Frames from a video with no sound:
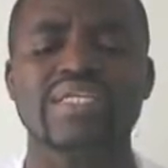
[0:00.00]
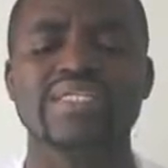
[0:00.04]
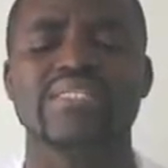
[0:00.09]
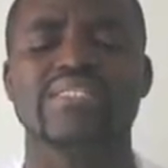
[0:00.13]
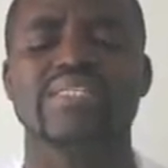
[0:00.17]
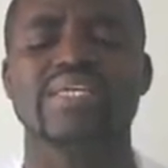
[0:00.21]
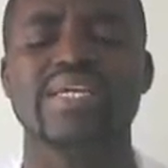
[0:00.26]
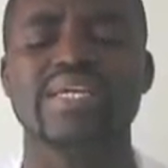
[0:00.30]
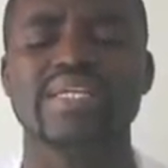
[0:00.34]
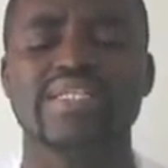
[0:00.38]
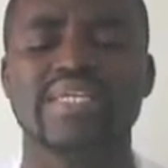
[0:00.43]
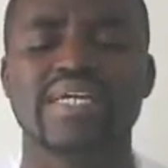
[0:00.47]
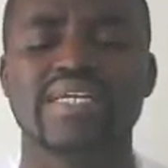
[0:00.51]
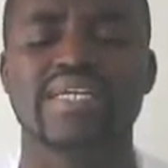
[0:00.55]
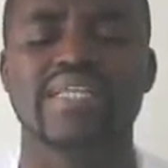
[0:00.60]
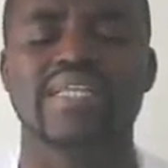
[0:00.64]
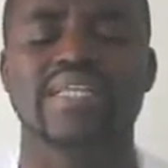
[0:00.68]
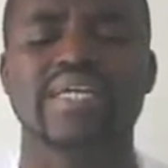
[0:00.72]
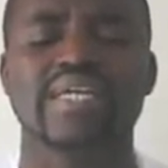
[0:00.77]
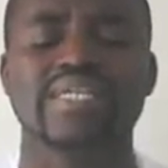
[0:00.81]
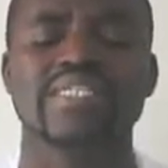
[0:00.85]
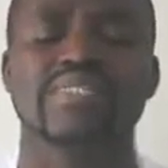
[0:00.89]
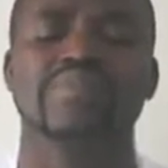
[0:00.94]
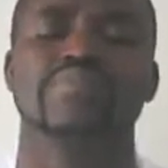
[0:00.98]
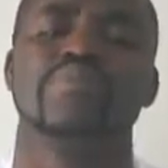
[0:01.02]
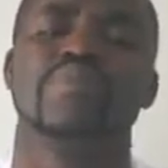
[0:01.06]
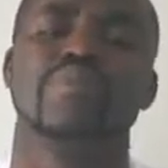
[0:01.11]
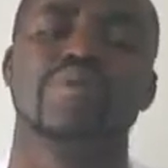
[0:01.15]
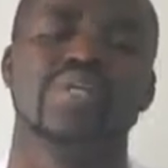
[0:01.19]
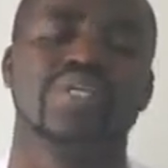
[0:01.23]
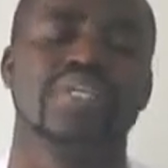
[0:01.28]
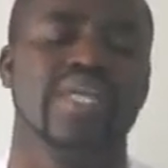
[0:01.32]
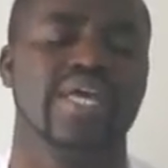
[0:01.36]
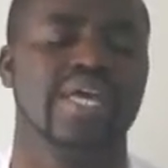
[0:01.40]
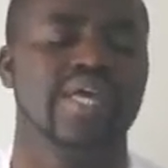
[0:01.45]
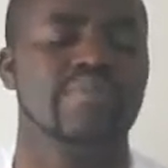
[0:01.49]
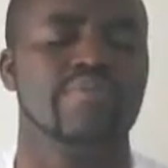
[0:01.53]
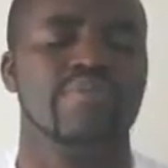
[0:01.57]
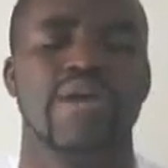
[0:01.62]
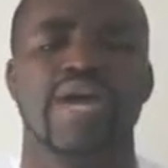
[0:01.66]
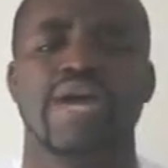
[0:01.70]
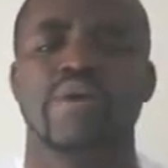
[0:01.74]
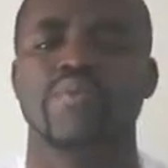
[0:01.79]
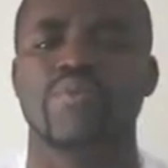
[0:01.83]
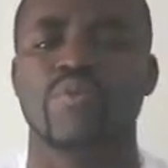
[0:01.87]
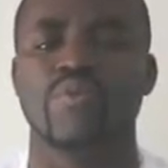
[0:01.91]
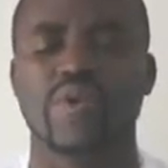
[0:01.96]
he says that the next morning
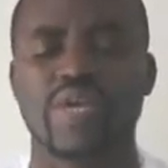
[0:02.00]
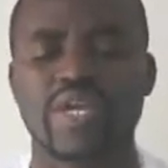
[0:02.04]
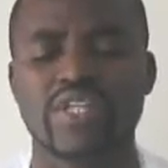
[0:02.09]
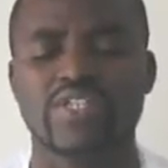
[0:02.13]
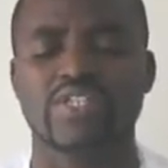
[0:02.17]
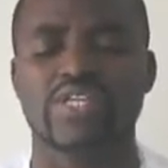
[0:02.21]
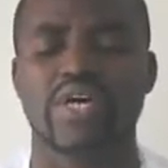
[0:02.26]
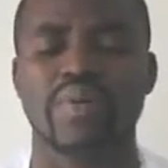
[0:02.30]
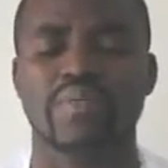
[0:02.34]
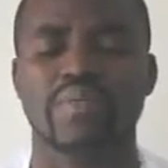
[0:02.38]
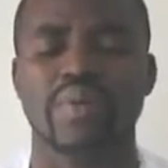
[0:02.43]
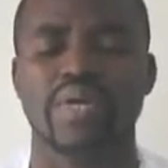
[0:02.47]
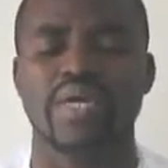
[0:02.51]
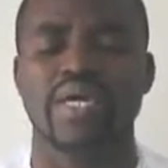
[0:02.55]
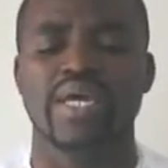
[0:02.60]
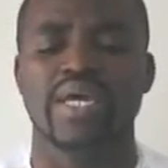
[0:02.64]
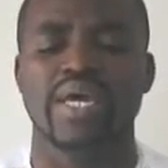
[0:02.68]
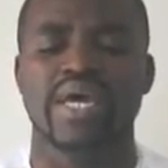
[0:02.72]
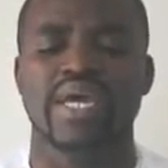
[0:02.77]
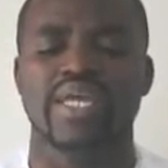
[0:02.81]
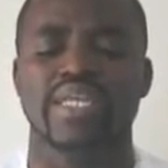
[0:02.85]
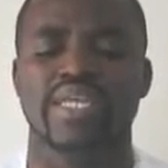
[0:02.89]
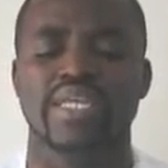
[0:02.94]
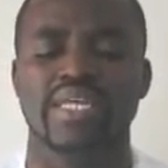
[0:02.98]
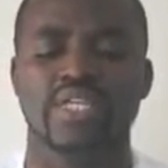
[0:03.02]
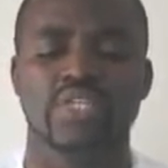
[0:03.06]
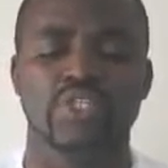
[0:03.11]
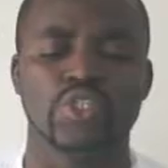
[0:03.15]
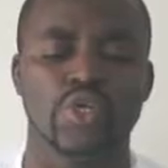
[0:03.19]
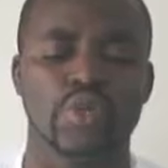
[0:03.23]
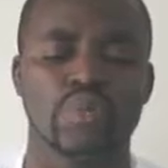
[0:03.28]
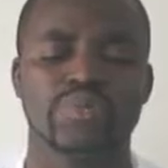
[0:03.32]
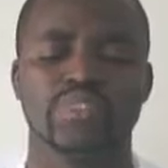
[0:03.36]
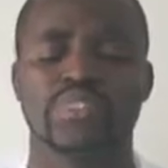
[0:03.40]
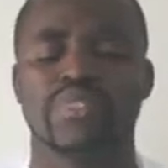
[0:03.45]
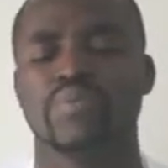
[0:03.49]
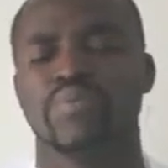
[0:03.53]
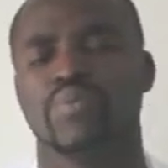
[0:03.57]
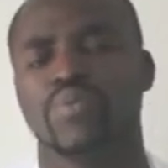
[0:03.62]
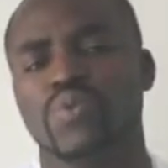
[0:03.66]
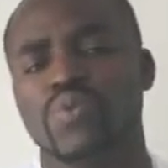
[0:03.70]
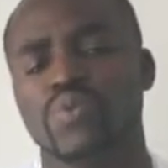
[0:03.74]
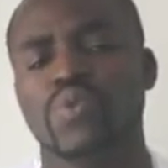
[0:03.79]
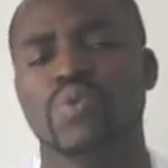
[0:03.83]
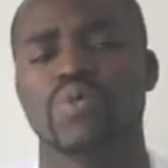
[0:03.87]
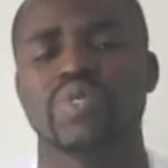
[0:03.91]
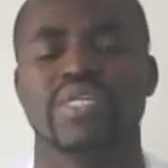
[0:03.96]
Abraham wakes up and he chops
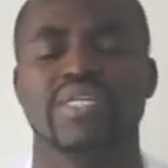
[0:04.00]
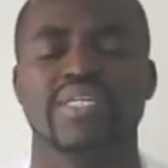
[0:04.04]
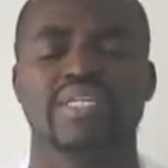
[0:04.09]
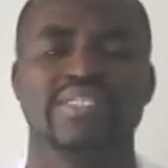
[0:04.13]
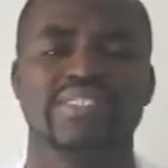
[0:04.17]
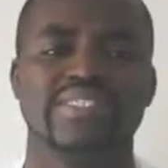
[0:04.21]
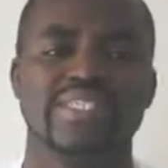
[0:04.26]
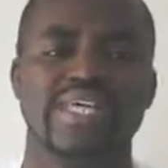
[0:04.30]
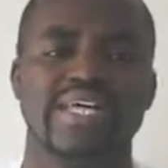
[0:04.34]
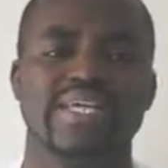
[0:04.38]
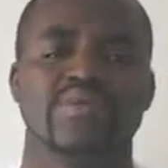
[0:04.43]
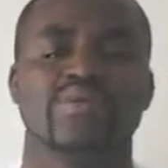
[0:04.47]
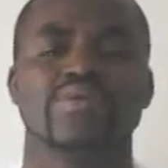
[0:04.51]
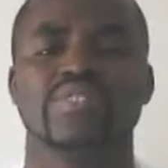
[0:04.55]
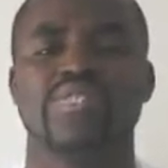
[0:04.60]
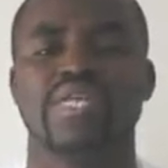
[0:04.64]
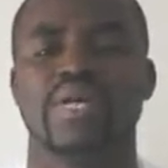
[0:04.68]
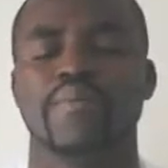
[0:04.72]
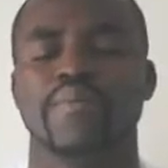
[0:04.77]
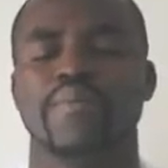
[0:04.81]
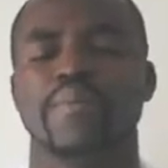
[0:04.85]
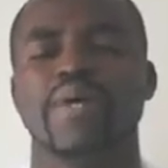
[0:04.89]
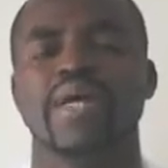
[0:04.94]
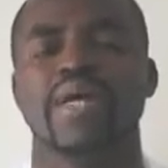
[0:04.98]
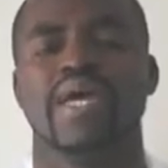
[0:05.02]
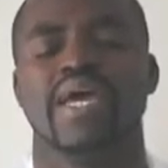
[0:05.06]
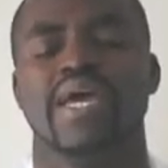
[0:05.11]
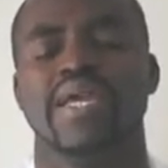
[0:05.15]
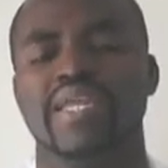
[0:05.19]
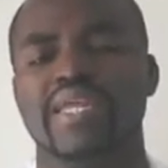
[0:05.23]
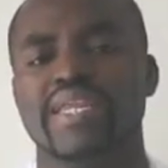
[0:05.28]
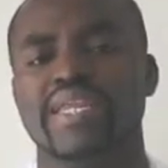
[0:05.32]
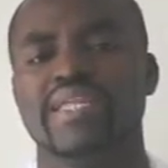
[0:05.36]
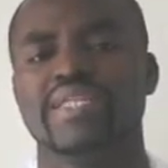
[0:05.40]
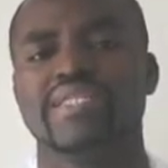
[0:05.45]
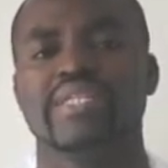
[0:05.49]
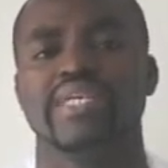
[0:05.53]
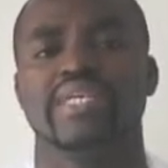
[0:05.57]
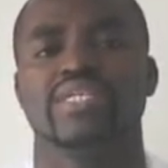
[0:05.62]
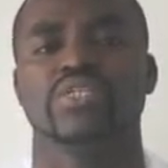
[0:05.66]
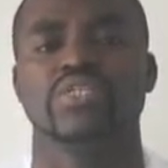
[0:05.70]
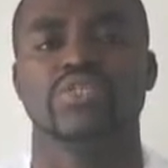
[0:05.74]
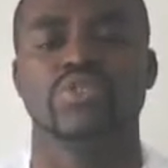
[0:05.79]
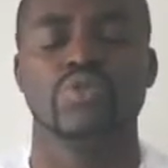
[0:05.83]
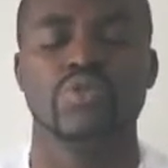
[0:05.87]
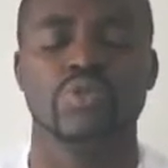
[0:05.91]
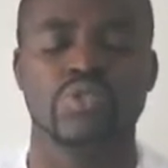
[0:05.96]
some wood and he saddles up, and then he
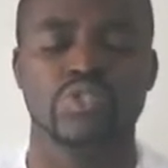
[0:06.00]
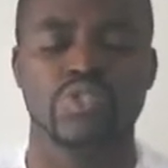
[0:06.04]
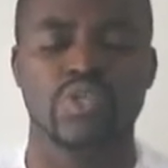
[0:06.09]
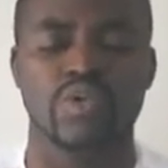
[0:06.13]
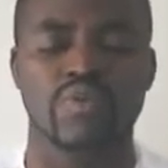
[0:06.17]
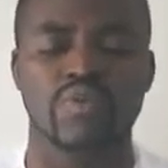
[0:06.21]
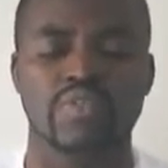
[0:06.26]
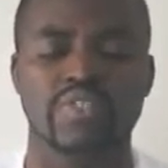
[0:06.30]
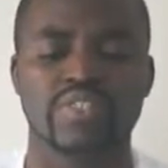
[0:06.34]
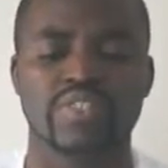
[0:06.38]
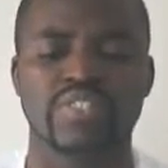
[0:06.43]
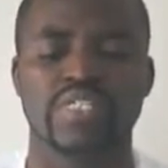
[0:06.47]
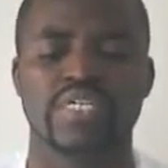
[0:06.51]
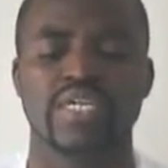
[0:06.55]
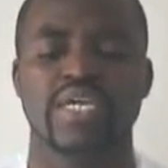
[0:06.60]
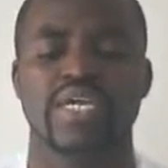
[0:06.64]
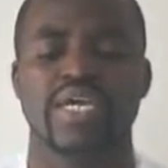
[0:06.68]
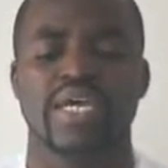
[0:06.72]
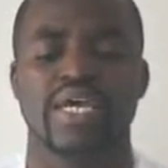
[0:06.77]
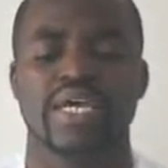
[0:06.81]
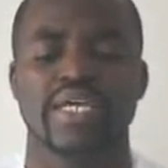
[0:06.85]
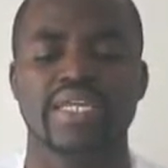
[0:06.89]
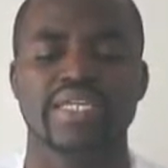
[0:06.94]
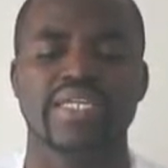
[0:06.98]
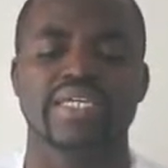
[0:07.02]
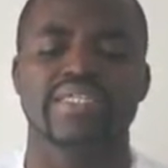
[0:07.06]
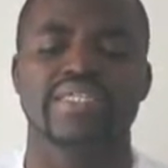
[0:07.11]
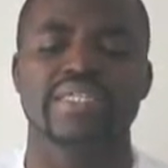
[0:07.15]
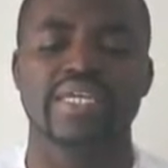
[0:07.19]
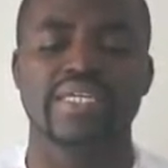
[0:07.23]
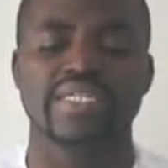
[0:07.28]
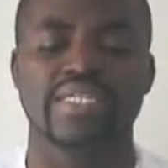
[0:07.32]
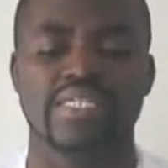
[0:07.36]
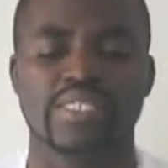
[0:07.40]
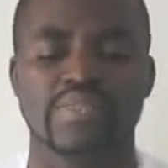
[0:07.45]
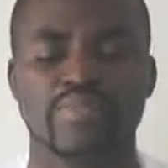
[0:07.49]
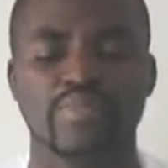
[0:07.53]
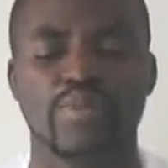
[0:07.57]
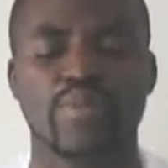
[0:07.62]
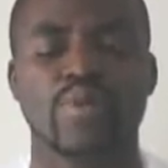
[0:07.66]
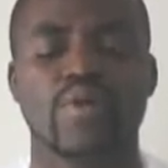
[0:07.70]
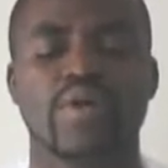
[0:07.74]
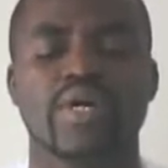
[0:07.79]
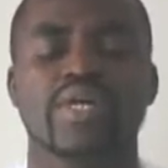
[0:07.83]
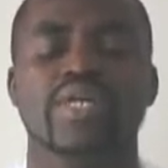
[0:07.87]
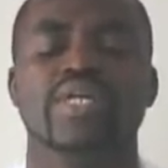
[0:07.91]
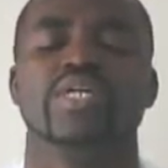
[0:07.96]
takes 2 servants and then he takes his
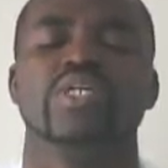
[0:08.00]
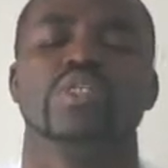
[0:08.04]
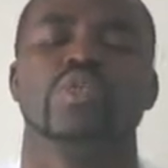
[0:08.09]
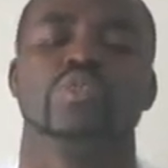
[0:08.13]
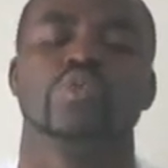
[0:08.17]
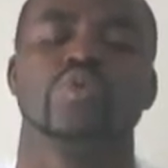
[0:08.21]
boy